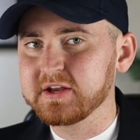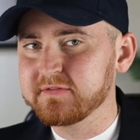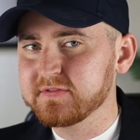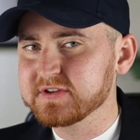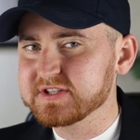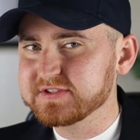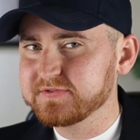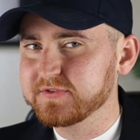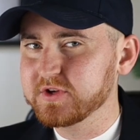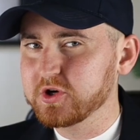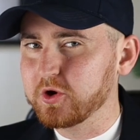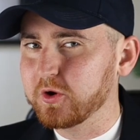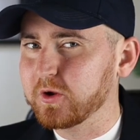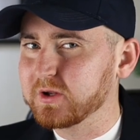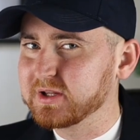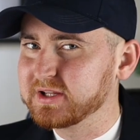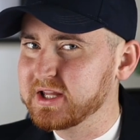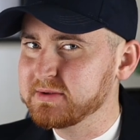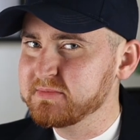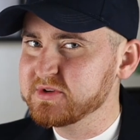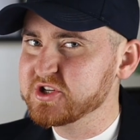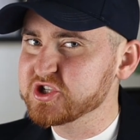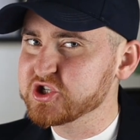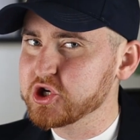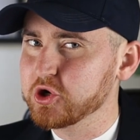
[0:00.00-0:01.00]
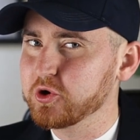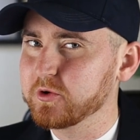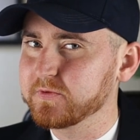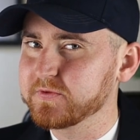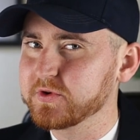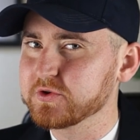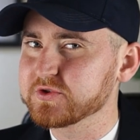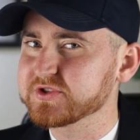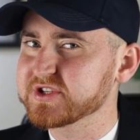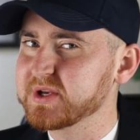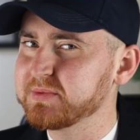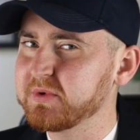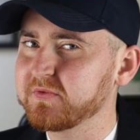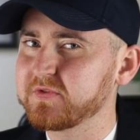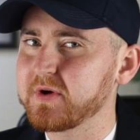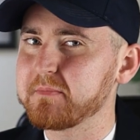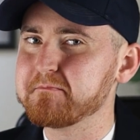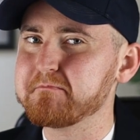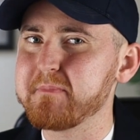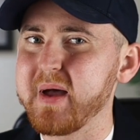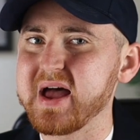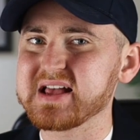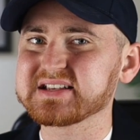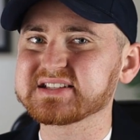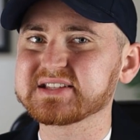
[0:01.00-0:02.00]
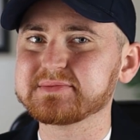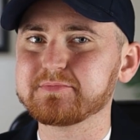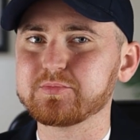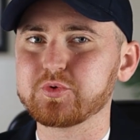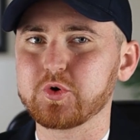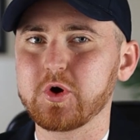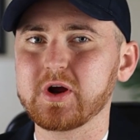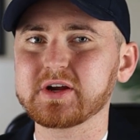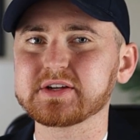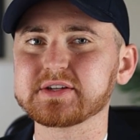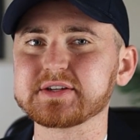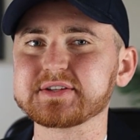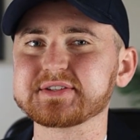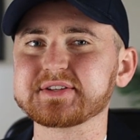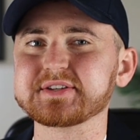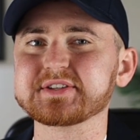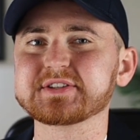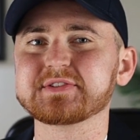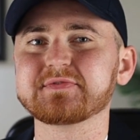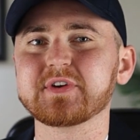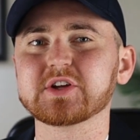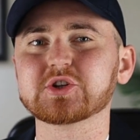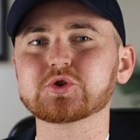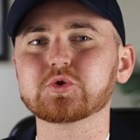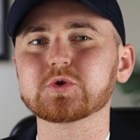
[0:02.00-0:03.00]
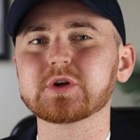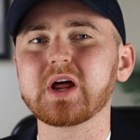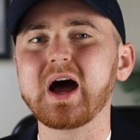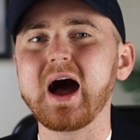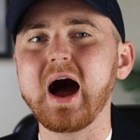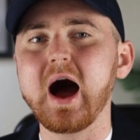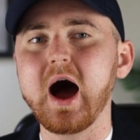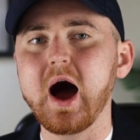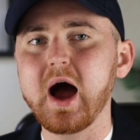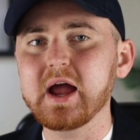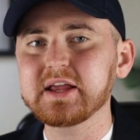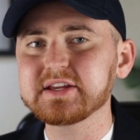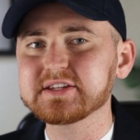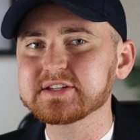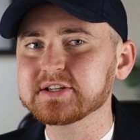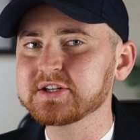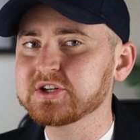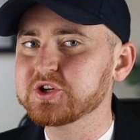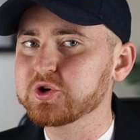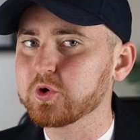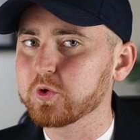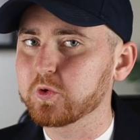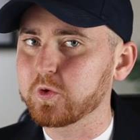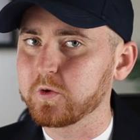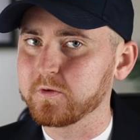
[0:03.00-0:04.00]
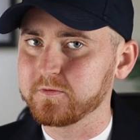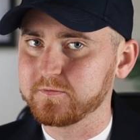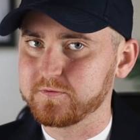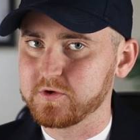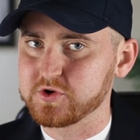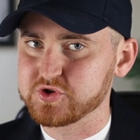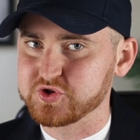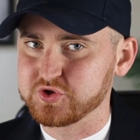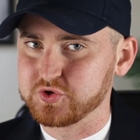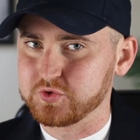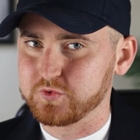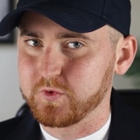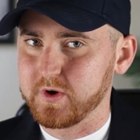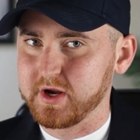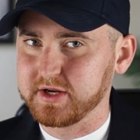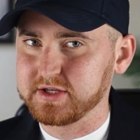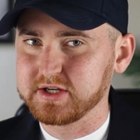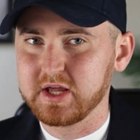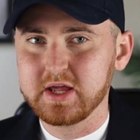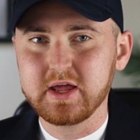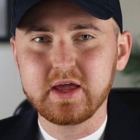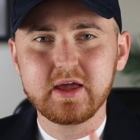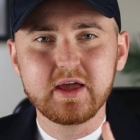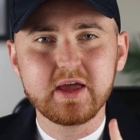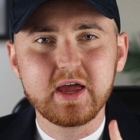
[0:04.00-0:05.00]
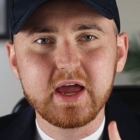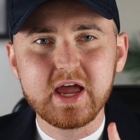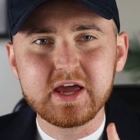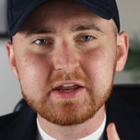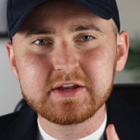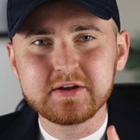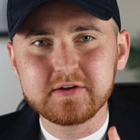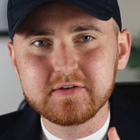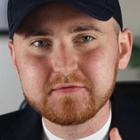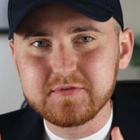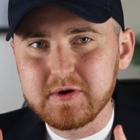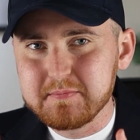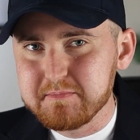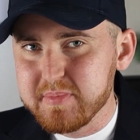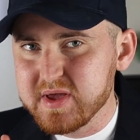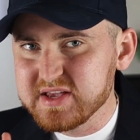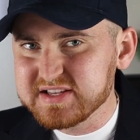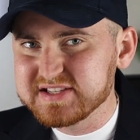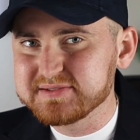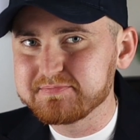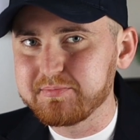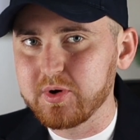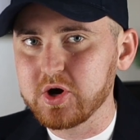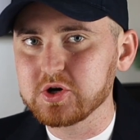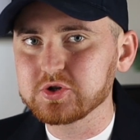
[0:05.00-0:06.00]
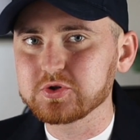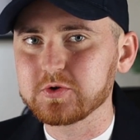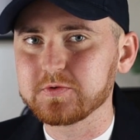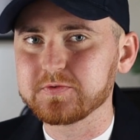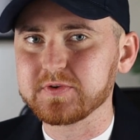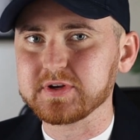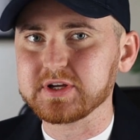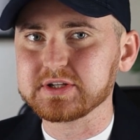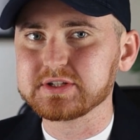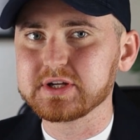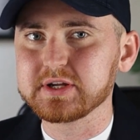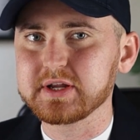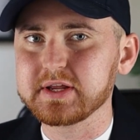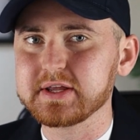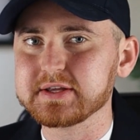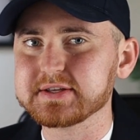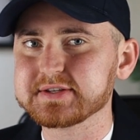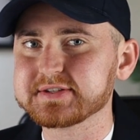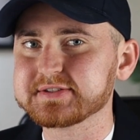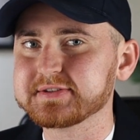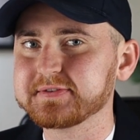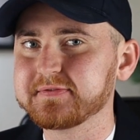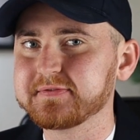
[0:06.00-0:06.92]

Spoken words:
In this video, let me show you some of the best practices that could heighten your conversion rate. And the best part of it is